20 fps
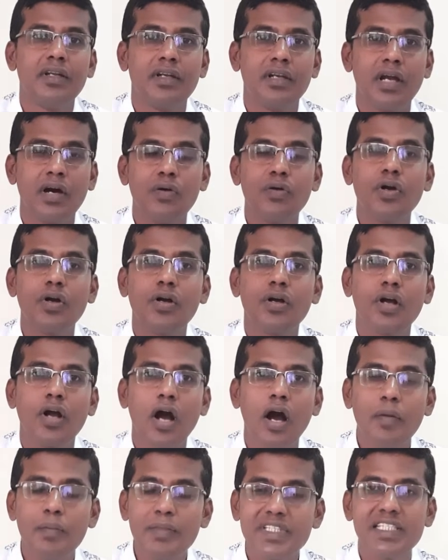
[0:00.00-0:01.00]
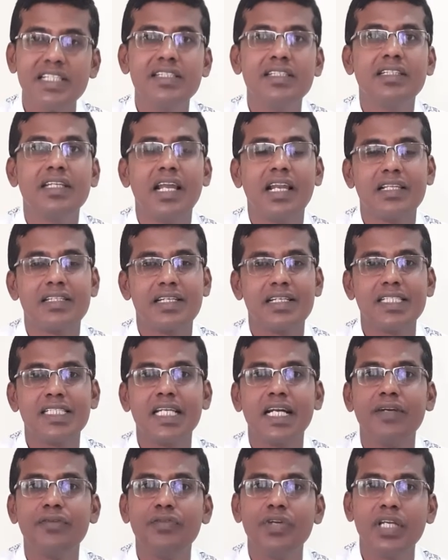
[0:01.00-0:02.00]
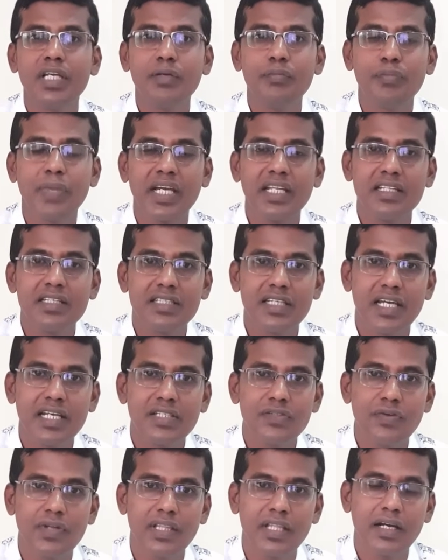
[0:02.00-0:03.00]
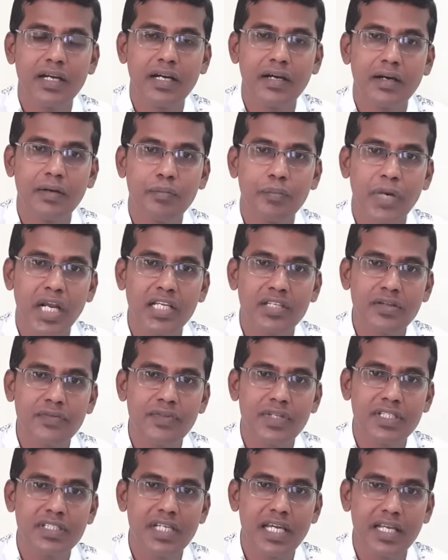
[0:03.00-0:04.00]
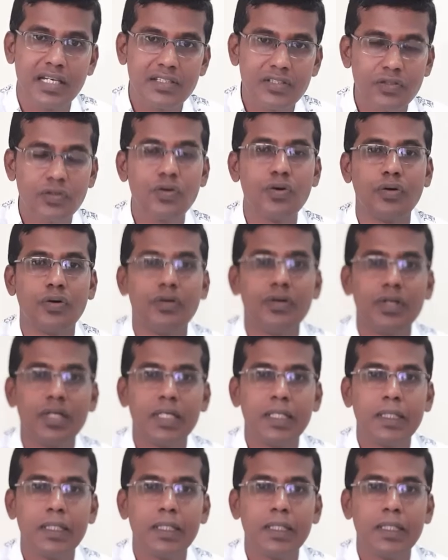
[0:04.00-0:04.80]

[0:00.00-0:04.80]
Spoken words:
Now, common sense tells us that we buy the shares when the price of the share is low.